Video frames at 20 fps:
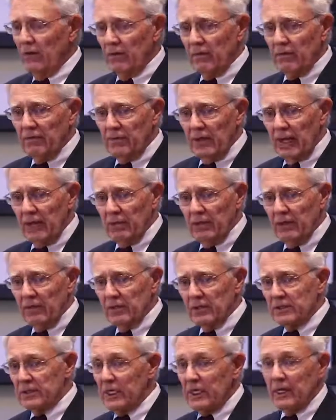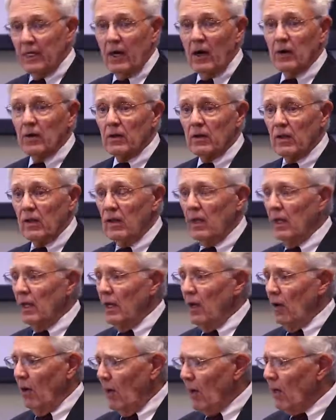or family will see an article,
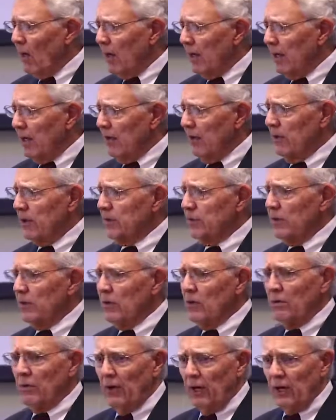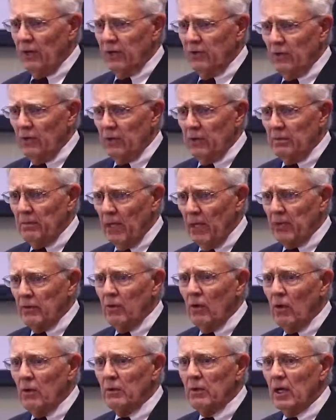oh, I hear there's a new breakthrough in
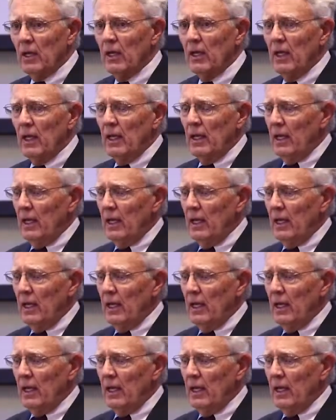melanoma,